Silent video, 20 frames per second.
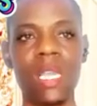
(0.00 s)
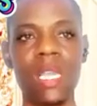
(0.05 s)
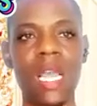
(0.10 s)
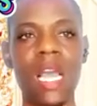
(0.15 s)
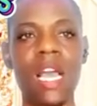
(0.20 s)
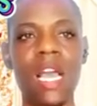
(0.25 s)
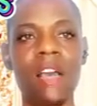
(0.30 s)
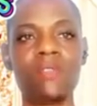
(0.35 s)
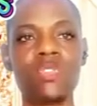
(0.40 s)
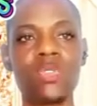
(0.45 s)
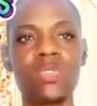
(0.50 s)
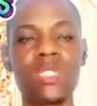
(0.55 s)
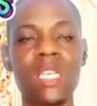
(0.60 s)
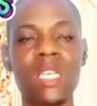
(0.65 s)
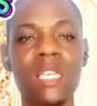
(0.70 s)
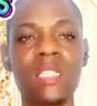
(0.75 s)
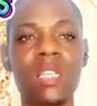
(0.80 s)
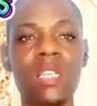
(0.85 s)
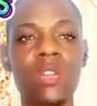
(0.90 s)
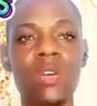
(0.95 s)
I have no
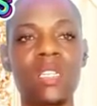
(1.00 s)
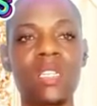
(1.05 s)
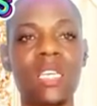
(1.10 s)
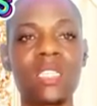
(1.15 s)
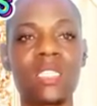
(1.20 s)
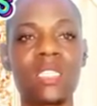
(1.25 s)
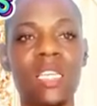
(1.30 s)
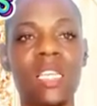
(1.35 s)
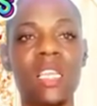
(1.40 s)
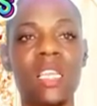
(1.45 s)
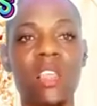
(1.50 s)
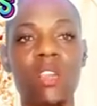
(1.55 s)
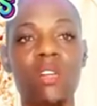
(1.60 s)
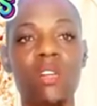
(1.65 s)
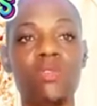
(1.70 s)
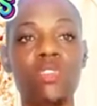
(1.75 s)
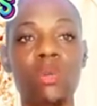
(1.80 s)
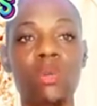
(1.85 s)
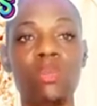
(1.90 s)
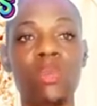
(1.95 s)
doubt the Lord has taken
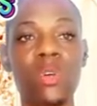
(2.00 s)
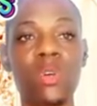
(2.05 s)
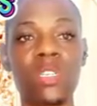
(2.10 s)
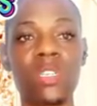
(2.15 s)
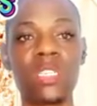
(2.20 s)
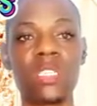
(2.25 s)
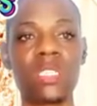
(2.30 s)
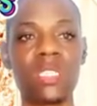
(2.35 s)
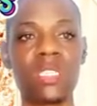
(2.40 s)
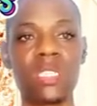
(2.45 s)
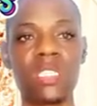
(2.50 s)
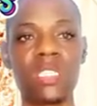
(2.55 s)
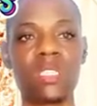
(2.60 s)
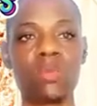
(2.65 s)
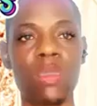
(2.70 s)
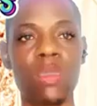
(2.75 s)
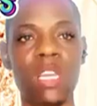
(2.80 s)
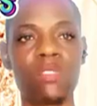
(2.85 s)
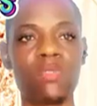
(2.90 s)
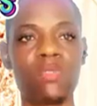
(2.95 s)
care of your bodies in this
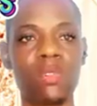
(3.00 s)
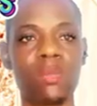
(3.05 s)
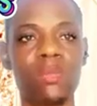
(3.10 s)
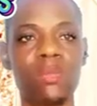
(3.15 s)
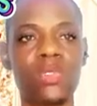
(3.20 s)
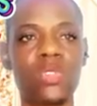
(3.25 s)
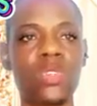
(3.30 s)
platform.